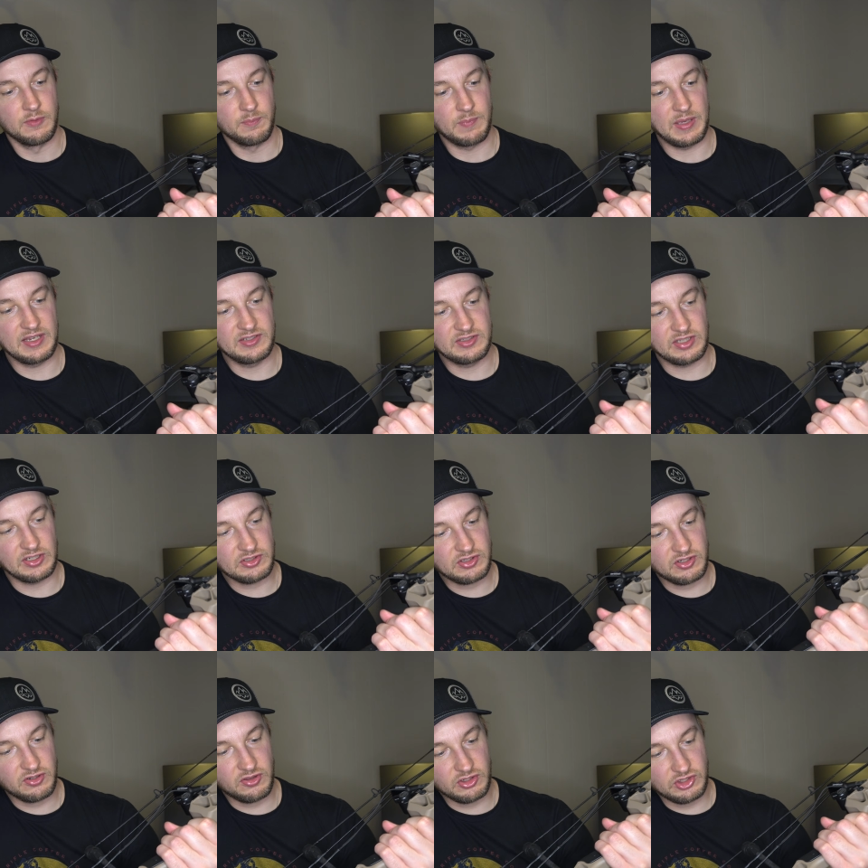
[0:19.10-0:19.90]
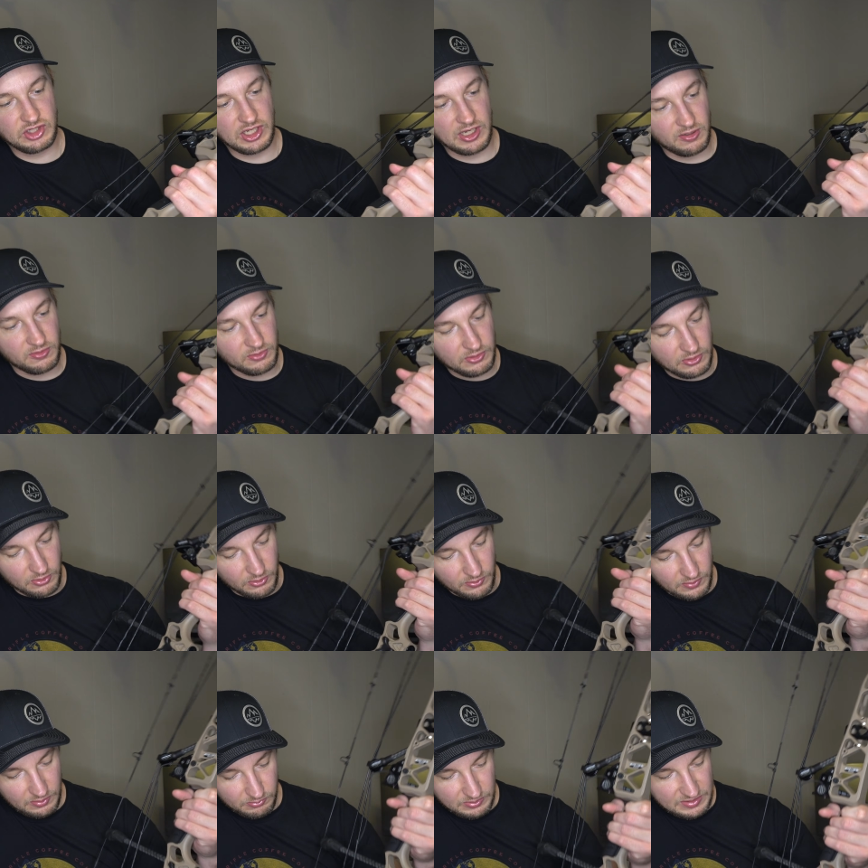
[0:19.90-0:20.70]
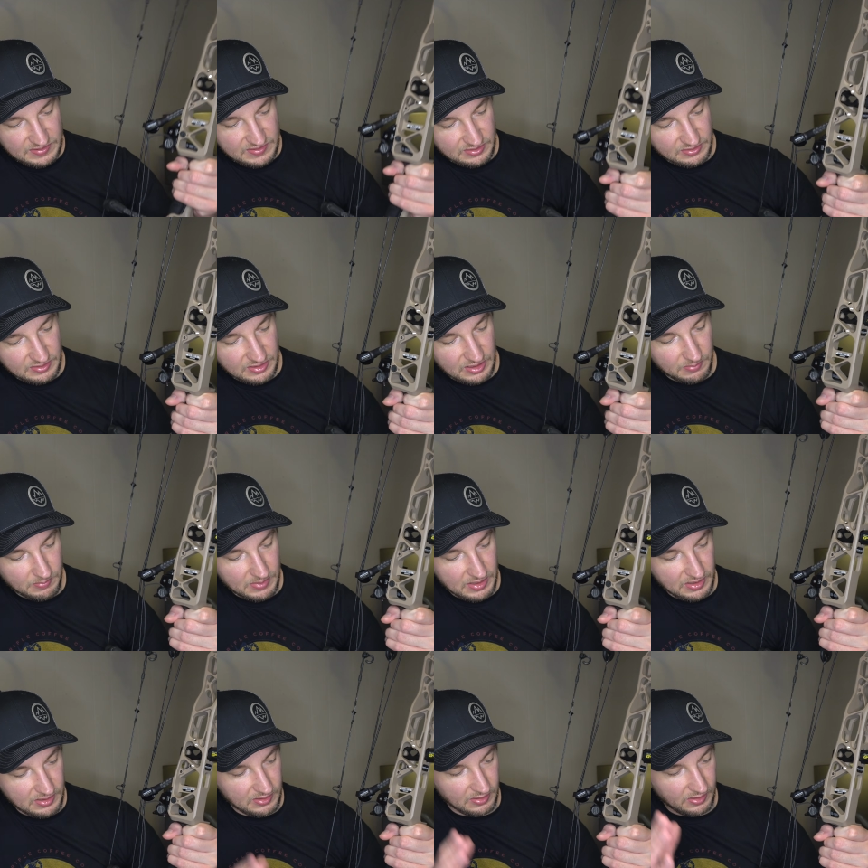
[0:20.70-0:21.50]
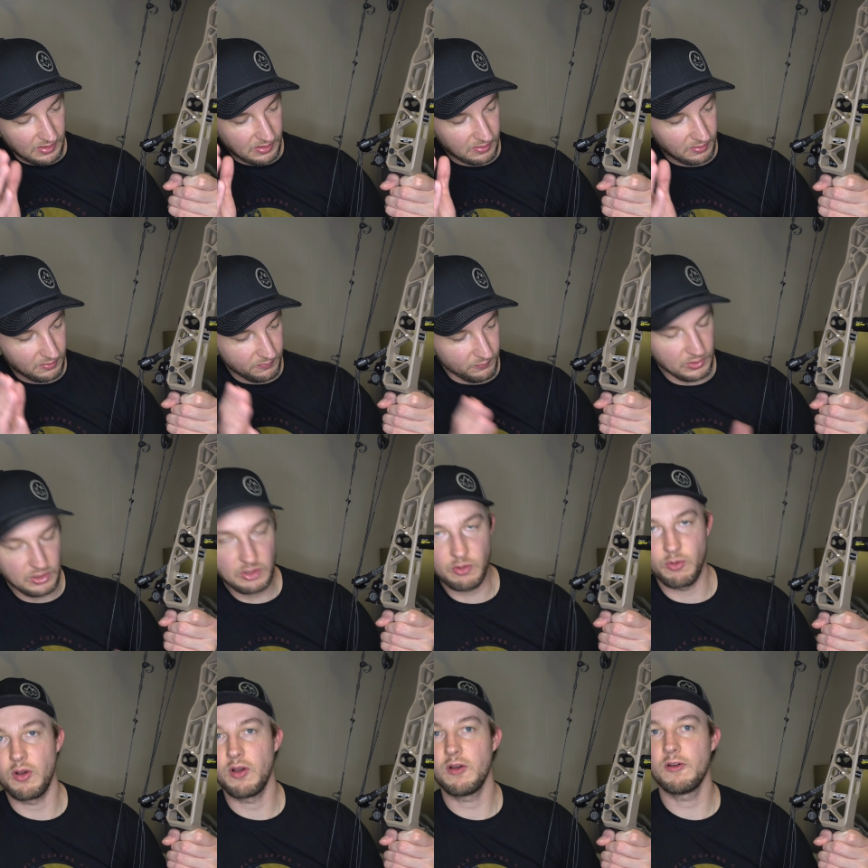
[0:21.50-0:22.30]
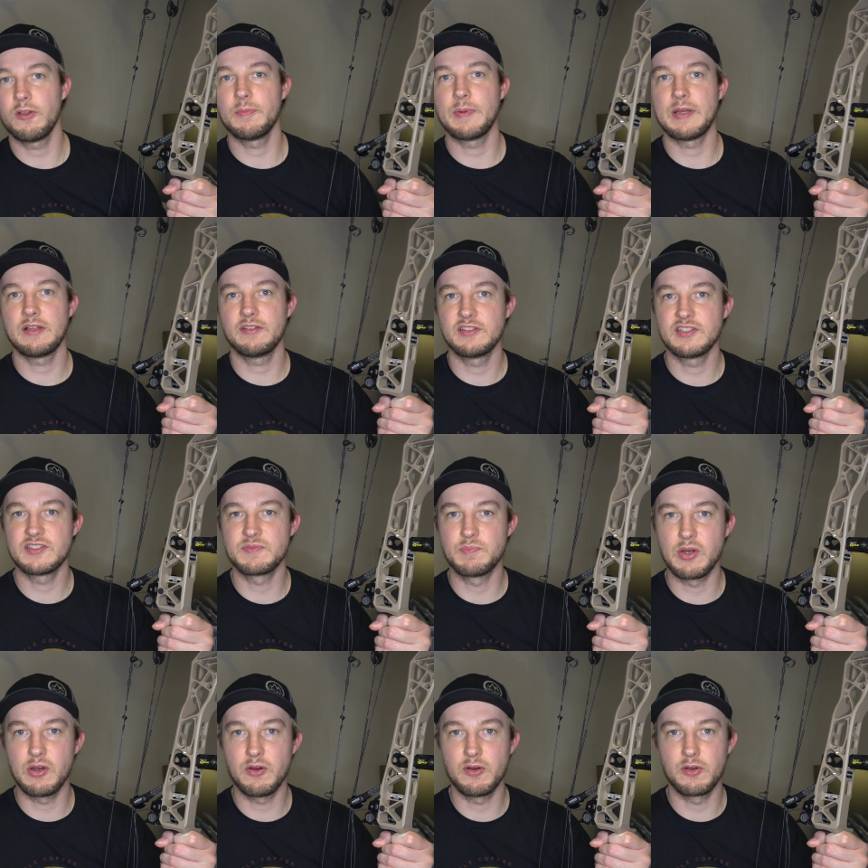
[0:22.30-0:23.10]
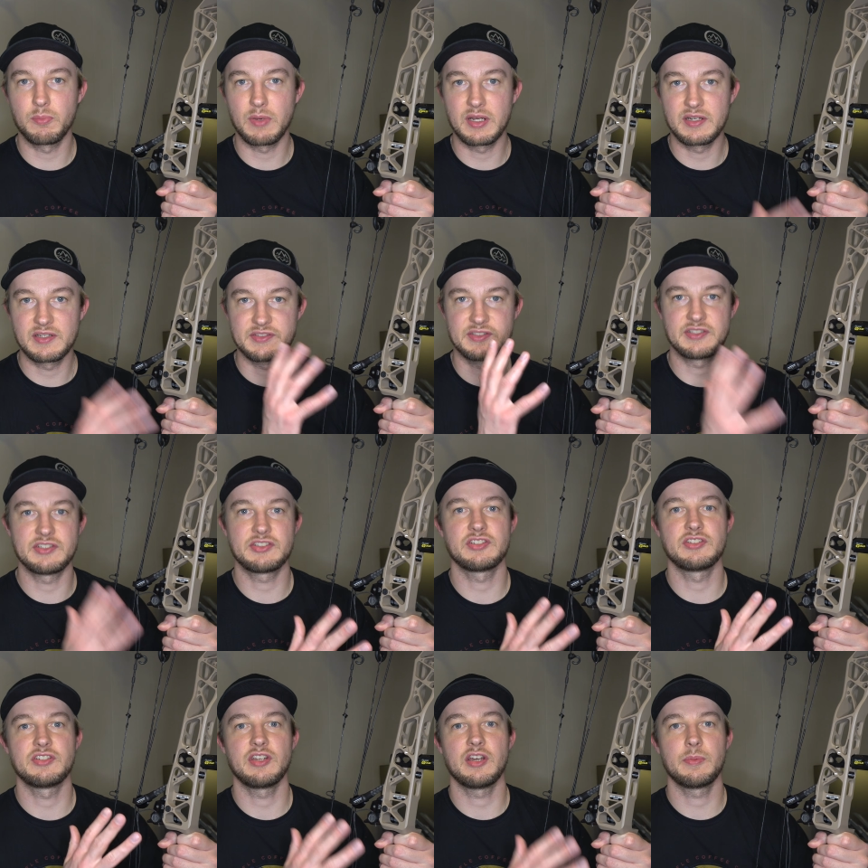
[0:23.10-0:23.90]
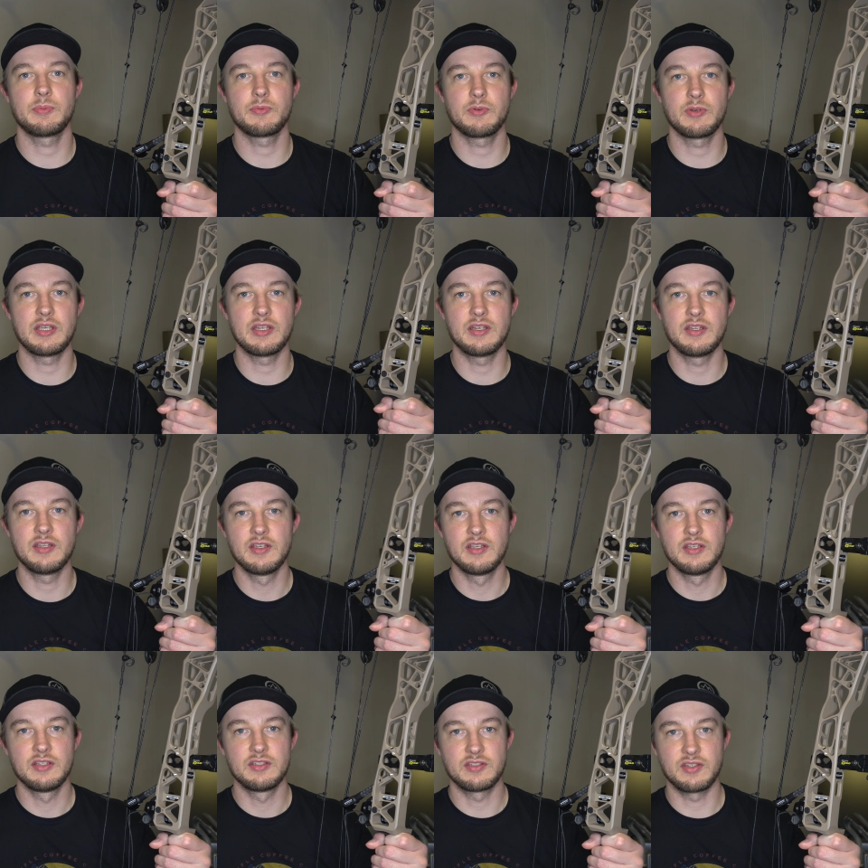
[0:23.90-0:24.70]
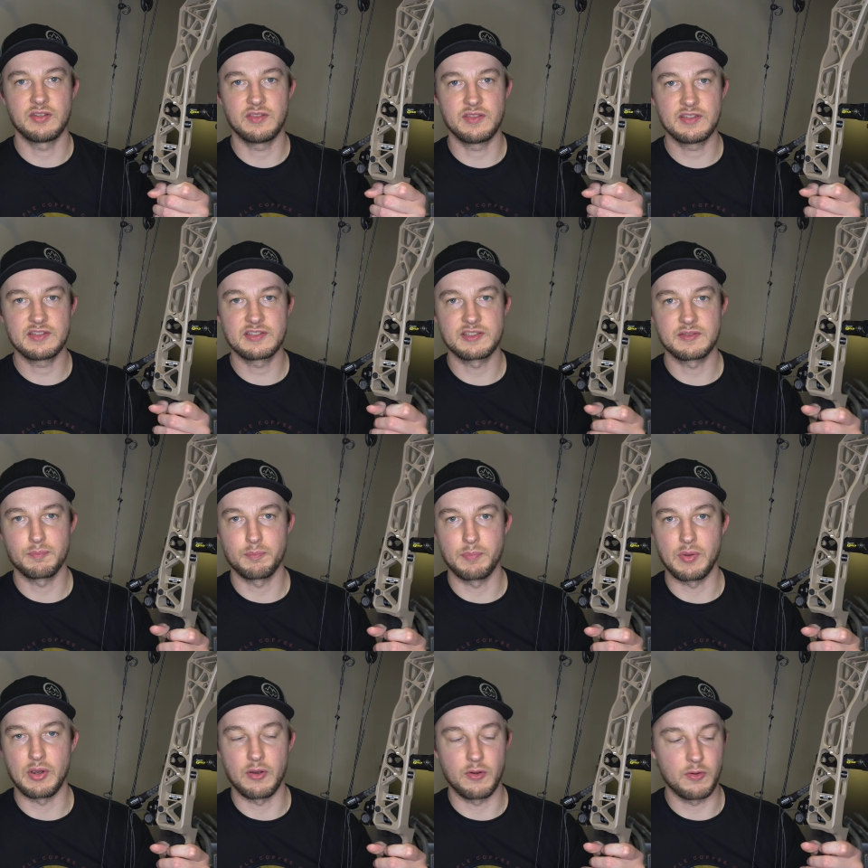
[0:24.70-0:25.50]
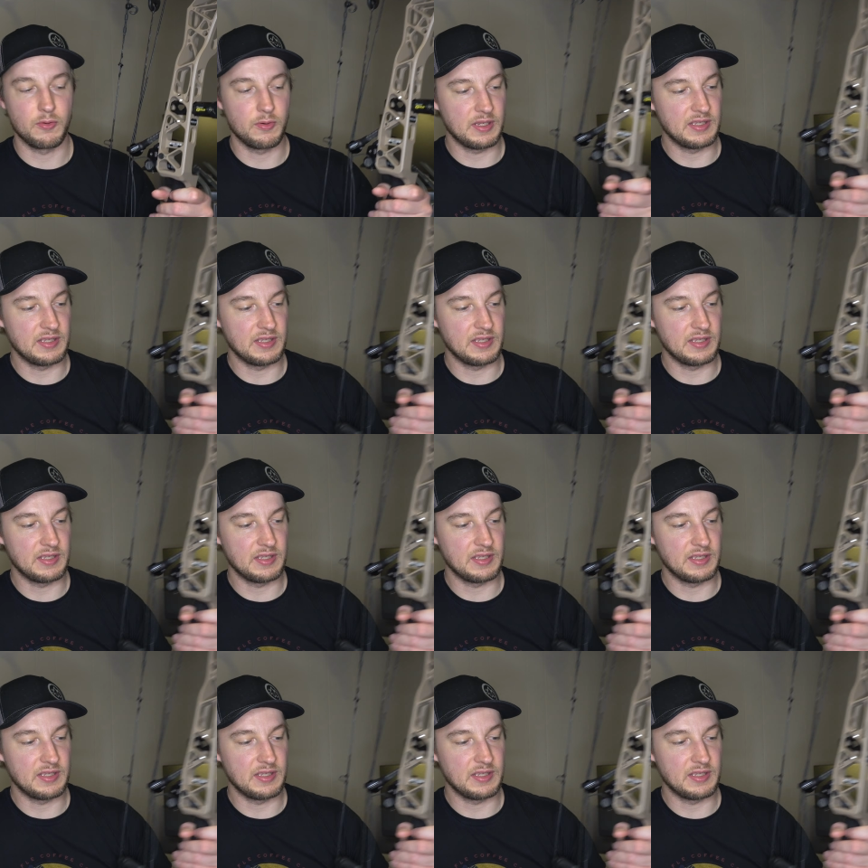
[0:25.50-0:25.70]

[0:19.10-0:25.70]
pay attention to the channel, you know that recently I made a video all about this bow and my decision to upgrade to this bow.